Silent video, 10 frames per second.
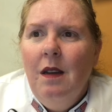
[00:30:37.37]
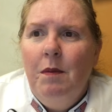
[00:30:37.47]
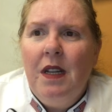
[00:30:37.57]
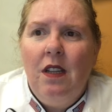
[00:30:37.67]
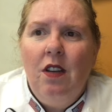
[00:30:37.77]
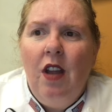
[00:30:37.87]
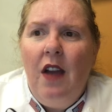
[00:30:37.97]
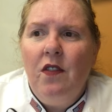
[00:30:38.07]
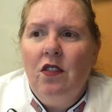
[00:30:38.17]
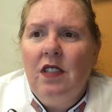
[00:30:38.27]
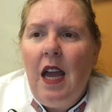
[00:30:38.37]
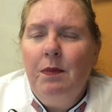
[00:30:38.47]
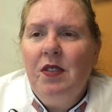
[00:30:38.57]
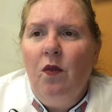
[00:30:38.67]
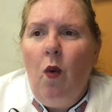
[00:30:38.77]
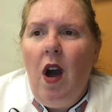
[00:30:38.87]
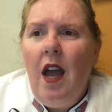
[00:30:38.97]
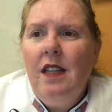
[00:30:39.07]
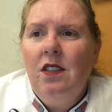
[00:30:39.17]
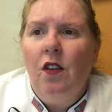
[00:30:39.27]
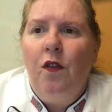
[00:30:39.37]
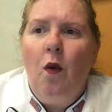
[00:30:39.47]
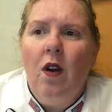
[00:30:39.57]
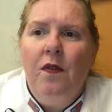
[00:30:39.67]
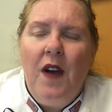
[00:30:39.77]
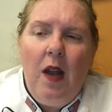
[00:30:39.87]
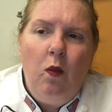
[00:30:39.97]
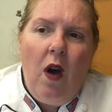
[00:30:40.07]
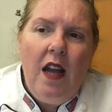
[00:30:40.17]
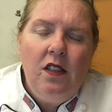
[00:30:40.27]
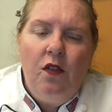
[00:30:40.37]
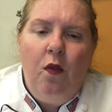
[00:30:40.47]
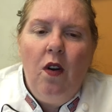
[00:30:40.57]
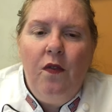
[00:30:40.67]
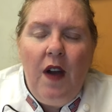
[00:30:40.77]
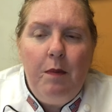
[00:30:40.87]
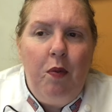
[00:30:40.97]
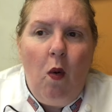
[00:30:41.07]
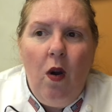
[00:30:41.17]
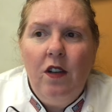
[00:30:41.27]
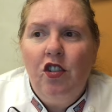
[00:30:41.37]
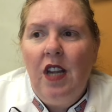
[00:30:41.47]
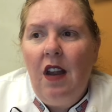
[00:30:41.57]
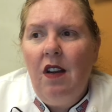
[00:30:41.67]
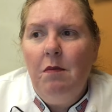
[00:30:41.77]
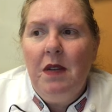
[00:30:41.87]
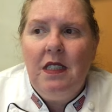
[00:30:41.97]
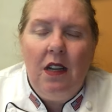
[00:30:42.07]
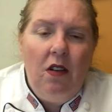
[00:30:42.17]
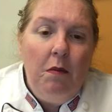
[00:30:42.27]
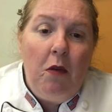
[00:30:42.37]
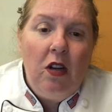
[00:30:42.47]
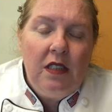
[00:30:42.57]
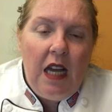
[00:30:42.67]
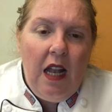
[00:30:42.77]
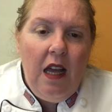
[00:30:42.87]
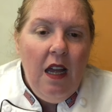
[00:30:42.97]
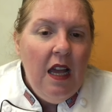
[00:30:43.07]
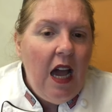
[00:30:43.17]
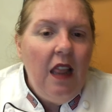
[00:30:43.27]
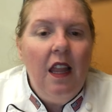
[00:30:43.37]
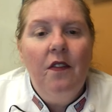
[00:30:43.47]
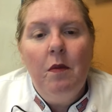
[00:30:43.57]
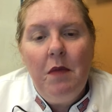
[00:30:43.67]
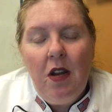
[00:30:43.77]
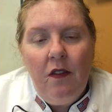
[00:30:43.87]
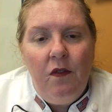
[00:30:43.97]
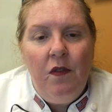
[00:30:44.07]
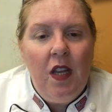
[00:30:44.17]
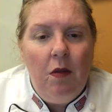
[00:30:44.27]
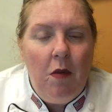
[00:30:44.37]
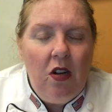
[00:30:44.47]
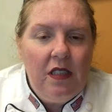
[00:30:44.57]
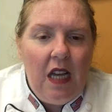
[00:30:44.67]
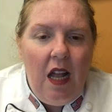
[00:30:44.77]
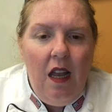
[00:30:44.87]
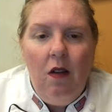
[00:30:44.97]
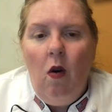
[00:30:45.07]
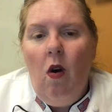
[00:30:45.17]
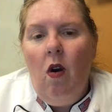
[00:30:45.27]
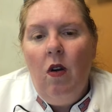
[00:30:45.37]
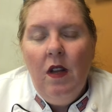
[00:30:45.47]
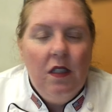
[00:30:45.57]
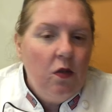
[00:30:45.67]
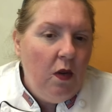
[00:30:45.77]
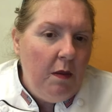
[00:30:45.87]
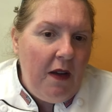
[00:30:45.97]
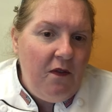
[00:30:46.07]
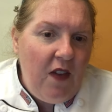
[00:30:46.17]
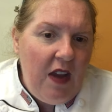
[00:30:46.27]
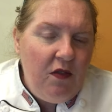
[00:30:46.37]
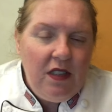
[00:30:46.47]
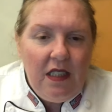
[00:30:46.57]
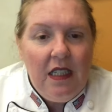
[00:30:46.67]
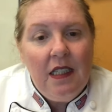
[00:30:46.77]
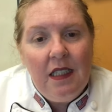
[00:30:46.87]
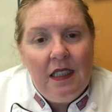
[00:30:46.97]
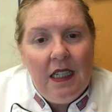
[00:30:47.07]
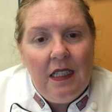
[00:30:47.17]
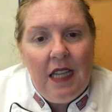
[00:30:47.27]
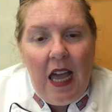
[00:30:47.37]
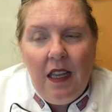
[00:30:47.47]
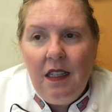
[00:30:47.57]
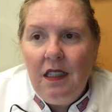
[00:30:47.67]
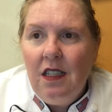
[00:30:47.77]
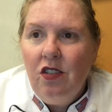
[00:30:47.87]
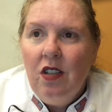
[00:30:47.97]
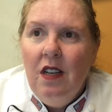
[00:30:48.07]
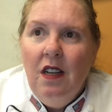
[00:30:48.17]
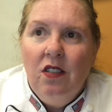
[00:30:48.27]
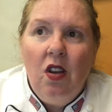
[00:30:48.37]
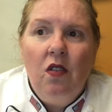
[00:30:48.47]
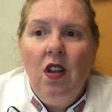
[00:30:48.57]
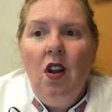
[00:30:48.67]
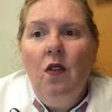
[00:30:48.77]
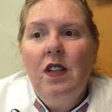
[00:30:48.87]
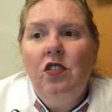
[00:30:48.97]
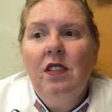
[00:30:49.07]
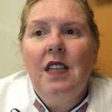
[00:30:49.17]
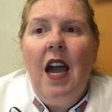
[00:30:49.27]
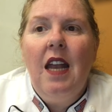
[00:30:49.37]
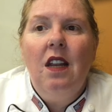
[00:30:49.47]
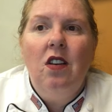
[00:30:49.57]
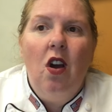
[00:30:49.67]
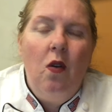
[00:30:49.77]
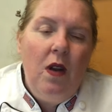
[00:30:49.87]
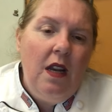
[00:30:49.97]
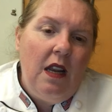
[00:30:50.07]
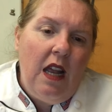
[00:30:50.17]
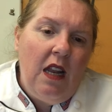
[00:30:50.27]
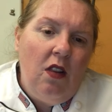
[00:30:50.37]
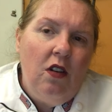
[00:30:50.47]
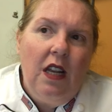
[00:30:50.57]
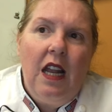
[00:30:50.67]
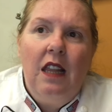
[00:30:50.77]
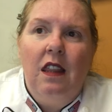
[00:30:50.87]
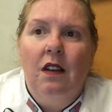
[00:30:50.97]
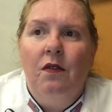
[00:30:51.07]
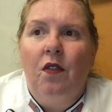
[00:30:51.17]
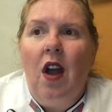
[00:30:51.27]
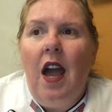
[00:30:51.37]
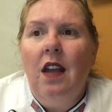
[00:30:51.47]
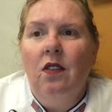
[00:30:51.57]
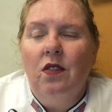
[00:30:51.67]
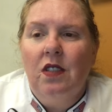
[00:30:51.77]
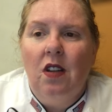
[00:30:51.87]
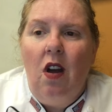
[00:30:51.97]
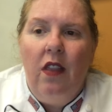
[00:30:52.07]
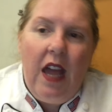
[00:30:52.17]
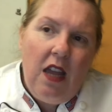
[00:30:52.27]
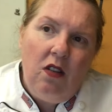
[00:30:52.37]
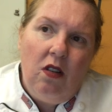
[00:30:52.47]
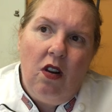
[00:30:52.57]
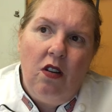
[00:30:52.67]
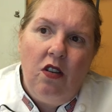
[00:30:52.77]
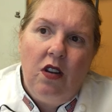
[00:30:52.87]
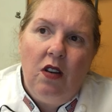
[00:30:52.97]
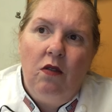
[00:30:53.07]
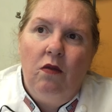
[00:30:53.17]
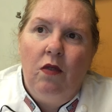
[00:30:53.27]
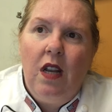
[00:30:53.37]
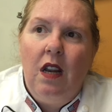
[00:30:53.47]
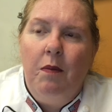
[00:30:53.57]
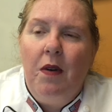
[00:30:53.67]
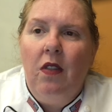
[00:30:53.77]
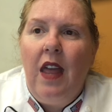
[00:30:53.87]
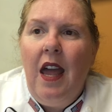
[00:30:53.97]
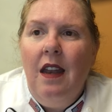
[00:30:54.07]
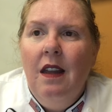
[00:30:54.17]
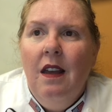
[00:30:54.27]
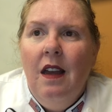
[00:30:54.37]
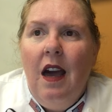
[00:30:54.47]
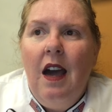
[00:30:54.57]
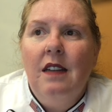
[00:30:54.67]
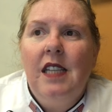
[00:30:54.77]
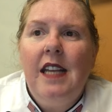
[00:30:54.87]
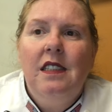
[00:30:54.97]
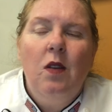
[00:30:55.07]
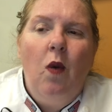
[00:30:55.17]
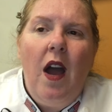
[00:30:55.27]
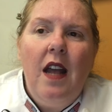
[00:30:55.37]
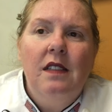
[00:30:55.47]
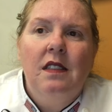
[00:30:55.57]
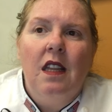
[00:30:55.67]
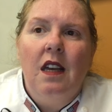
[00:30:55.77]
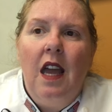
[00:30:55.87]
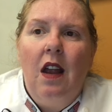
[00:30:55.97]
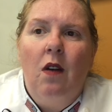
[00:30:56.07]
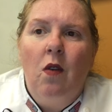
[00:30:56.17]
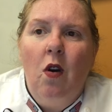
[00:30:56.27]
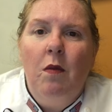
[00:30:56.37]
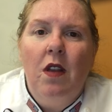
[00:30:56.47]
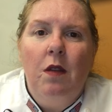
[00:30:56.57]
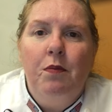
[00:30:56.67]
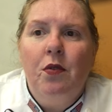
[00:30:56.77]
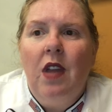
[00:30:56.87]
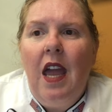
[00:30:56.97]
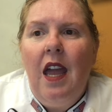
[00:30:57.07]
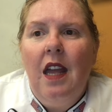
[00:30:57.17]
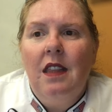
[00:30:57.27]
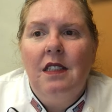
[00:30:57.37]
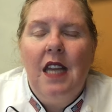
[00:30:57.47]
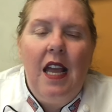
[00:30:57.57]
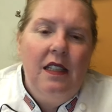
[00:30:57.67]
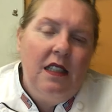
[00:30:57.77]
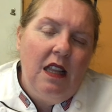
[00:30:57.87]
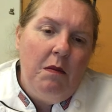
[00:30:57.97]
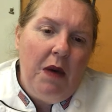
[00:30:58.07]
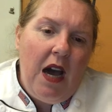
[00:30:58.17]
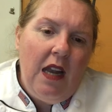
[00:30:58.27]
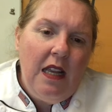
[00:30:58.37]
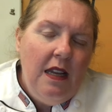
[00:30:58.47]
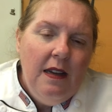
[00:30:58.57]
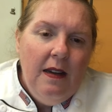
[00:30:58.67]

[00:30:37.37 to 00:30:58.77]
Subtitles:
But you have your types of wines, your fortified wines, your fortified port, sherry, Madeira, Marsala. I love a veal Marsala. Oh, it's one of my favorites, and it's an Italian dish. So, it's just kind of knowing and looking at the varietals and all that. You'll learn, you can read up on that. Tasting wines, the aroma, the bouquet, the taste, and the body.